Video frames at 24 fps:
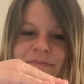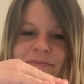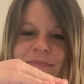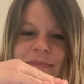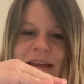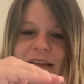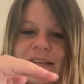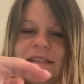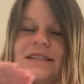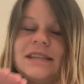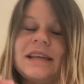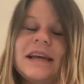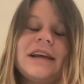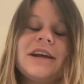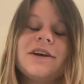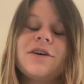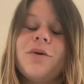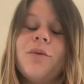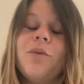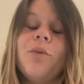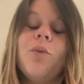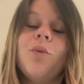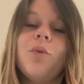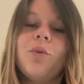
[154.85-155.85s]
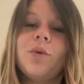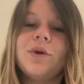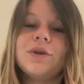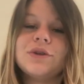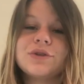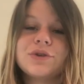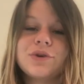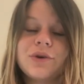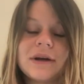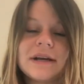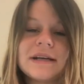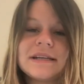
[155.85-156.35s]
It's like,
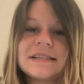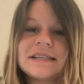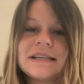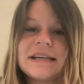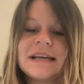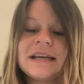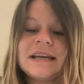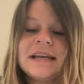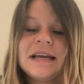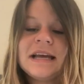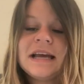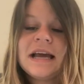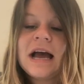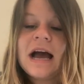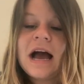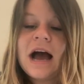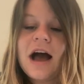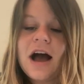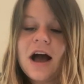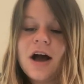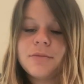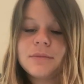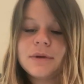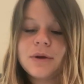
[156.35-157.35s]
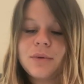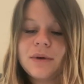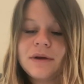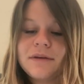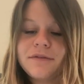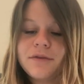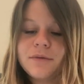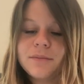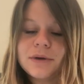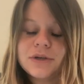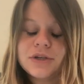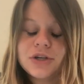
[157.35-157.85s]
it's crazy. We went
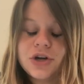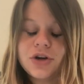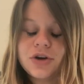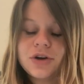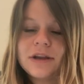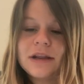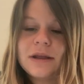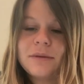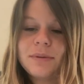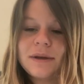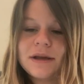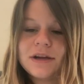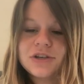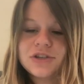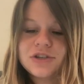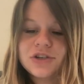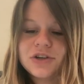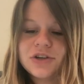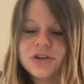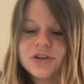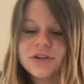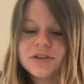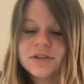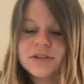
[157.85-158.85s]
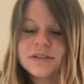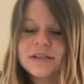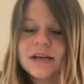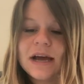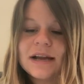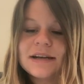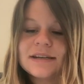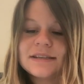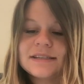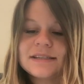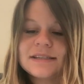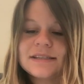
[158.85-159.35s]
for maternity pictures
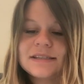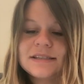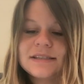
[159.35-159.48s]
on